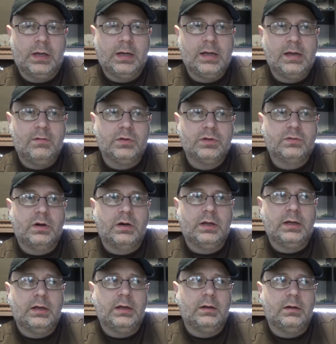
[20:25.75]
He was
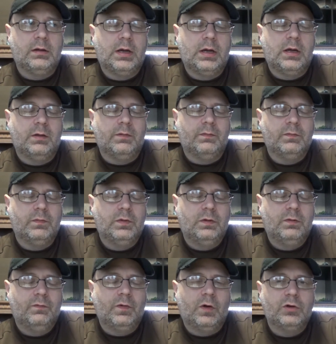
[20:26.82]
running
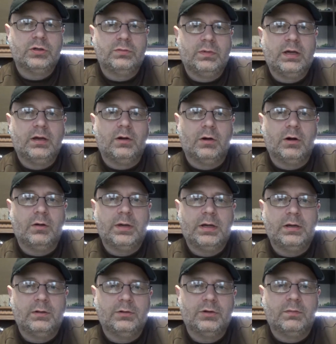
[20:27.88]
Fallschirmjäger
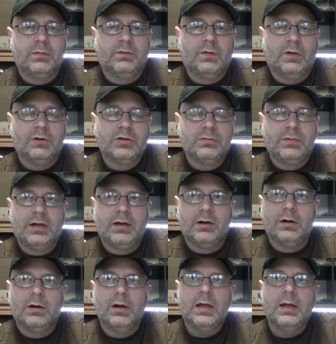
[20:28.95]
army, German
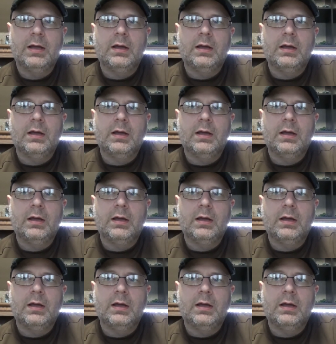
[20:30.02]
Fallschirmjäger,